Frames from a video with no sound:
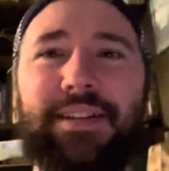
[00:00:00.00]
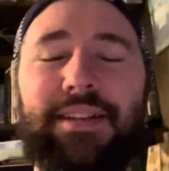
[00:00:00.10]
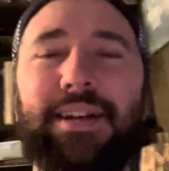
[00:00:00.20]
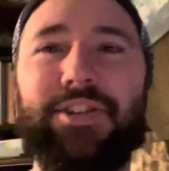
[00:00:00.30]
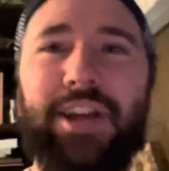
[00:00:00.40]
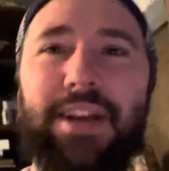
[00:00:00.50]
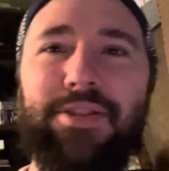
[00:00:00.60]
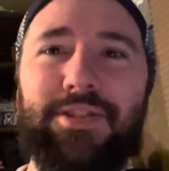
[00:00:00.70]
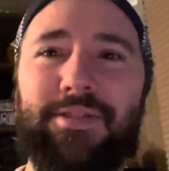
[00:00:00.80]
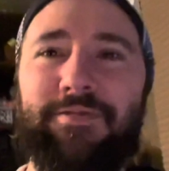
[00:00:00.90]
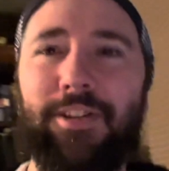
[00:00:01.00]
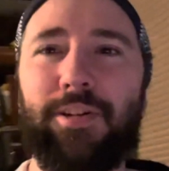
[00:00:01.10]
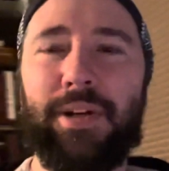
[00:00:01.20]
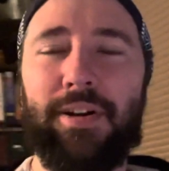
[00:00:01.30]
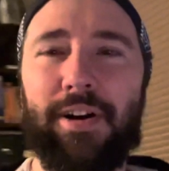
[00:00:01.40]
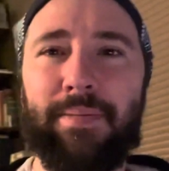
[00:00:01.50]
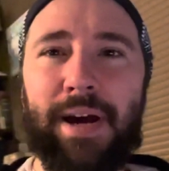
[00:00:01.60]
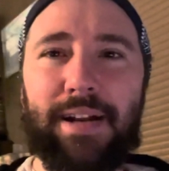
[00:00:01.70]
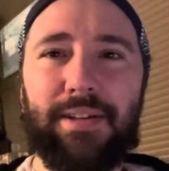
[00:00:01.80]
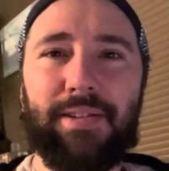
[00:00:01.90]
that changes the filament
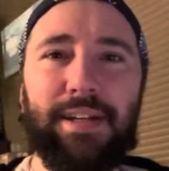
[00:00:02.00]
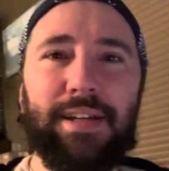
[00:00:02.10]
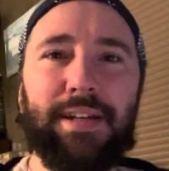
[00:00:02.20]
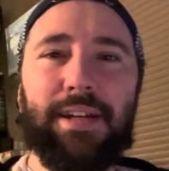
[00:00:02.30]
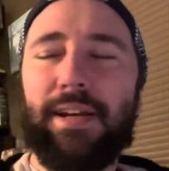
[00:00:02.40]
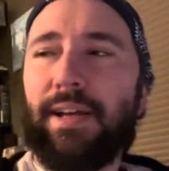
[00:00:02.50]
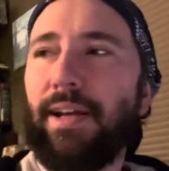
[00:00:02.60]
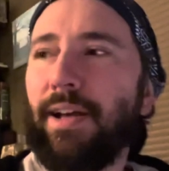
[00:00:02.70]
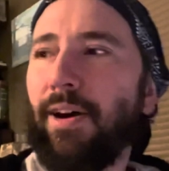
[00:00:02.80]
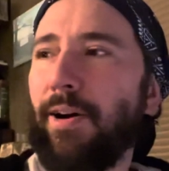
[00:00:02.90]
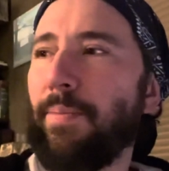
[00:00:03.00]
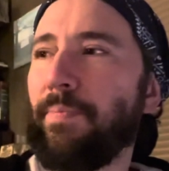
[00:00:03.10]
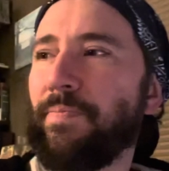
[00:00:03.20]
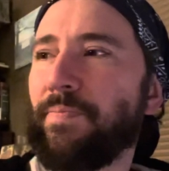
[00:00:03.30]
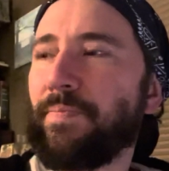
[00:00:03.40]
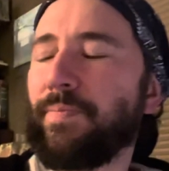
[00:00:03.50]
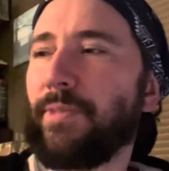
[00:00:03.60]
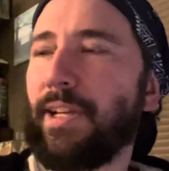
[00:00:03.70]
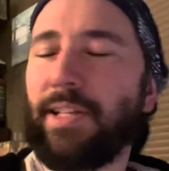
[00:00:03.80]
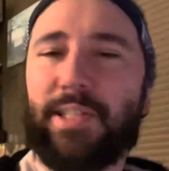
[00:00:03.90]
automatically.
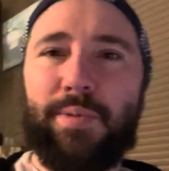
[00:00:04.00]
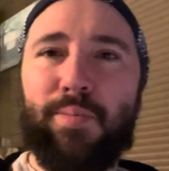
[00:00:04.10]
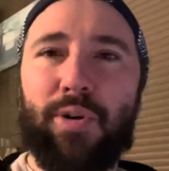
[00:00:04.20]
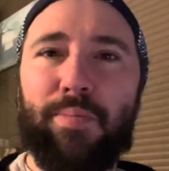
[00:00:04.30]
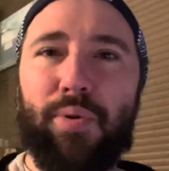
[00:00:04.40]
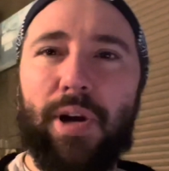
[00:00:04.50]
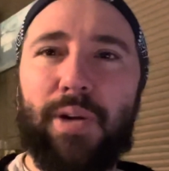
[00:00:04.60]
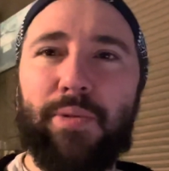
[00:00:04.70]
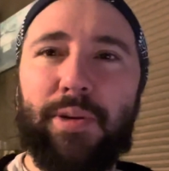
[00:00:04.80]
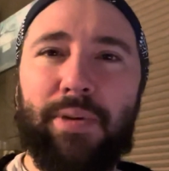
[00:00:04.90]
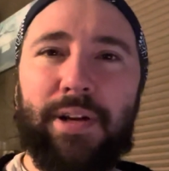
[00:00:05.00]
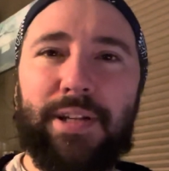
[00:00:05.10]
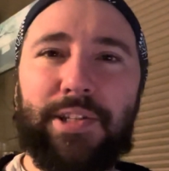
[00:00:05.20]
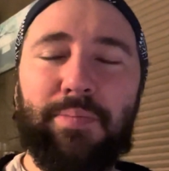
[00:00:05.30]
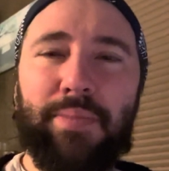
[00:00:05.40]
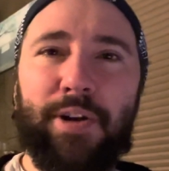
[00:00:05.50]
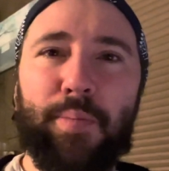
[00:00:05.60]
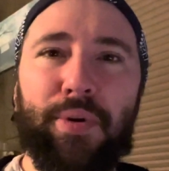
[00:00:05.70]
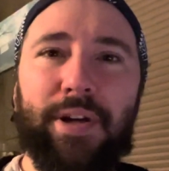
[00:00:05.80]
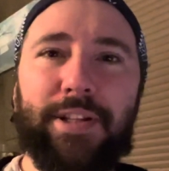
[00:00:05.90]
It gets to be more important when you're printing some bigger
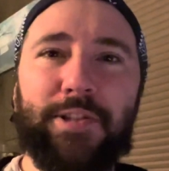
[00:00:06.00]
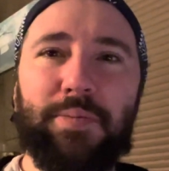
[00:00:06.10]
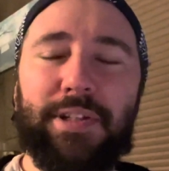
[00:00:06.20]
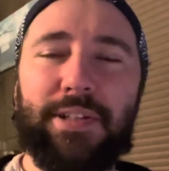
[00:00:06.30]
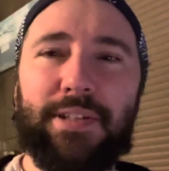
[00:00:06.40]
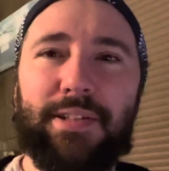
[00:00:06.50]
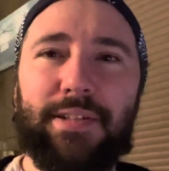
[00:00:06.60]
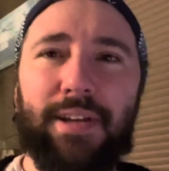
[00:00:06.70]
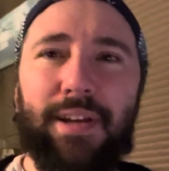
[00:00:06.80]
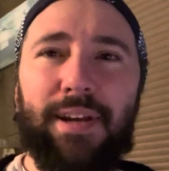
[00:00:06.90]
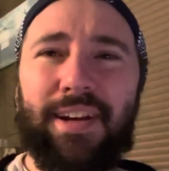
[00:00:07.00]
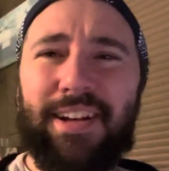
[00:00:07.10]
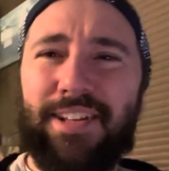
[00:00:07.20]
prints because it's